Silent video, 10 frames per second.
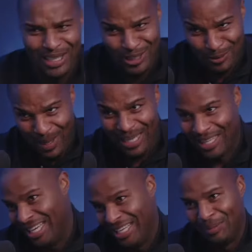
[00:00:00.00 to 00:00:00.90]
to
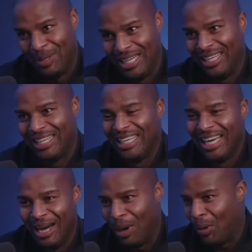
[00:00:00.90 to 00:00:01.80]
speculate about
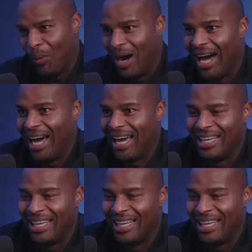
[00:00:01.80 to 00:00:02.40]
why.